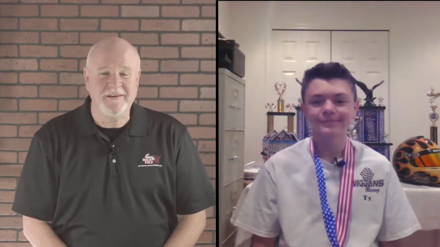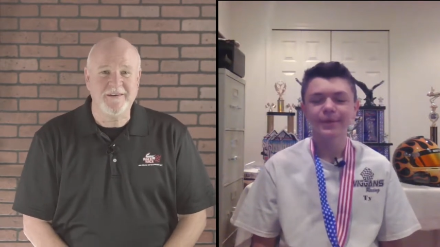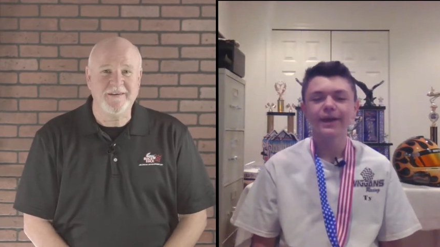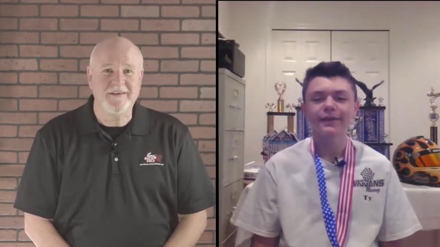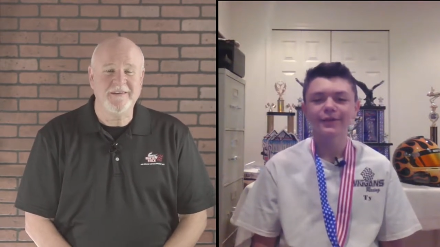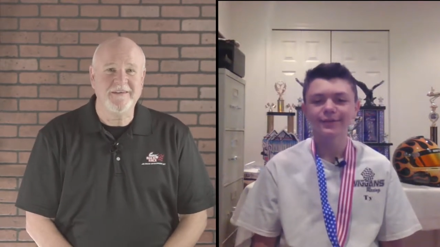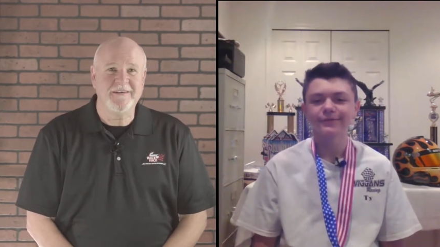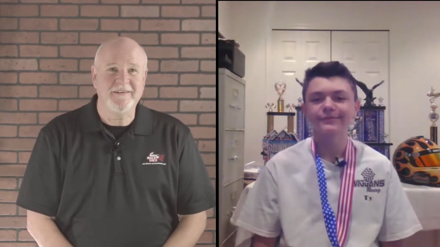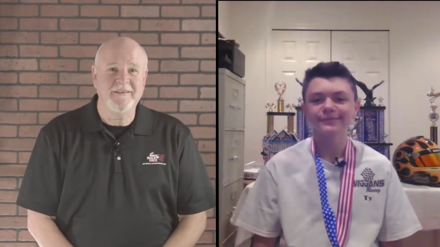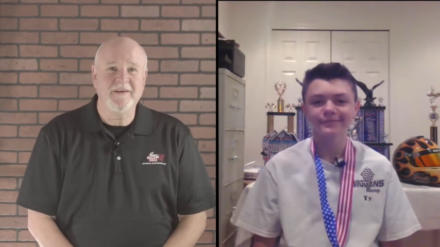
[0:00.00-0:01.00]
Speaker 1: Math.
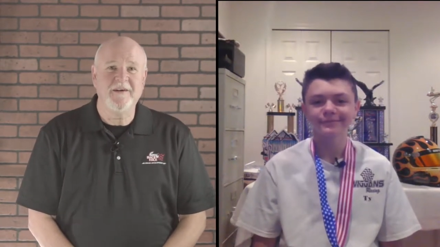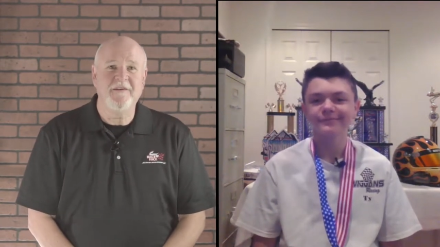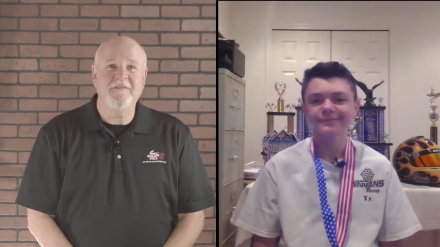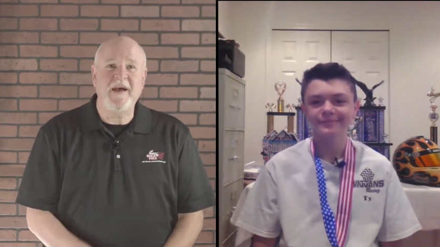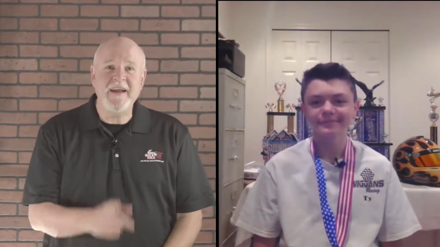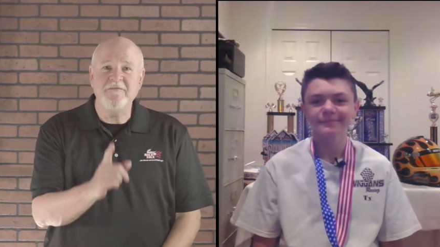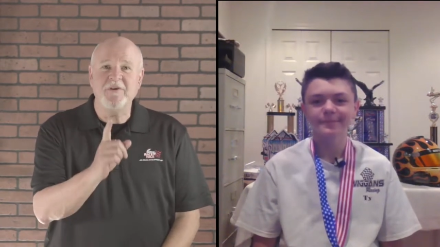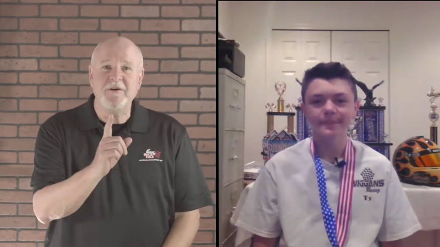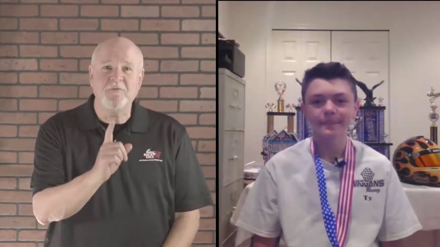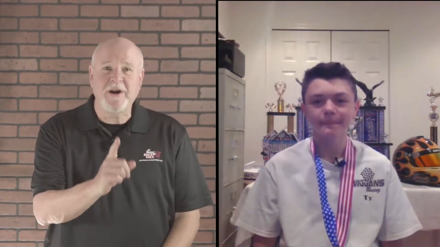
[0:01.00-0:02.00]

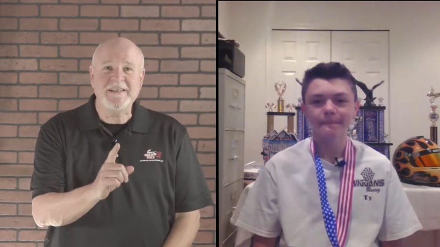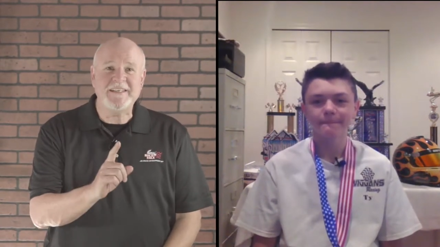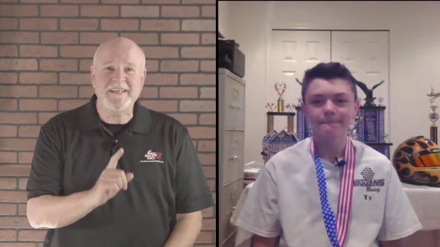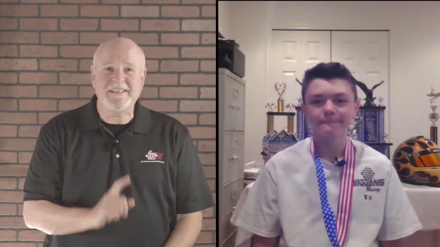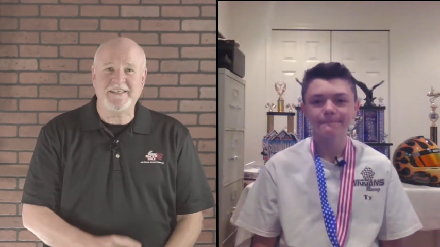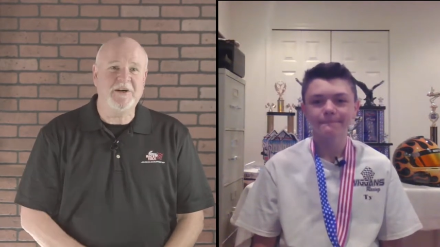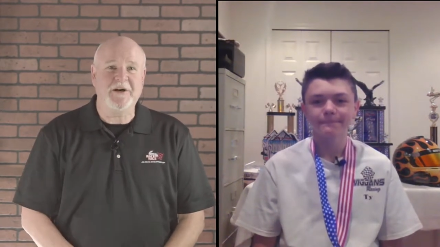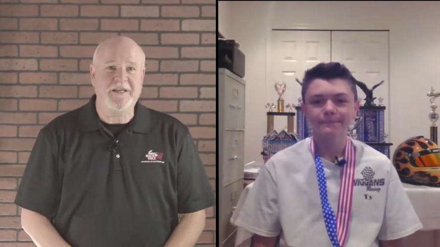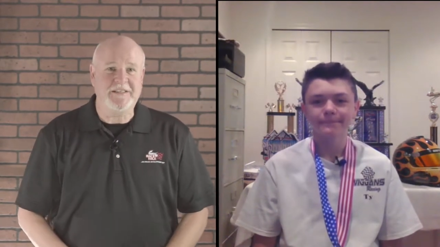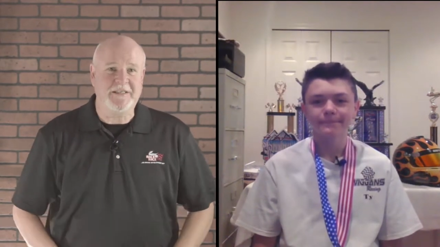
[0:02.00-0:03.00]
Favorite racing
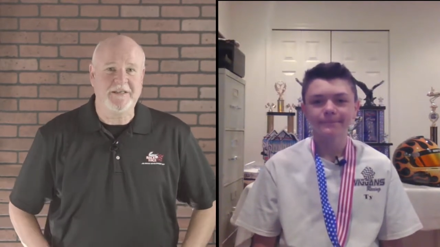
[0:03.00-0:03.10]
series?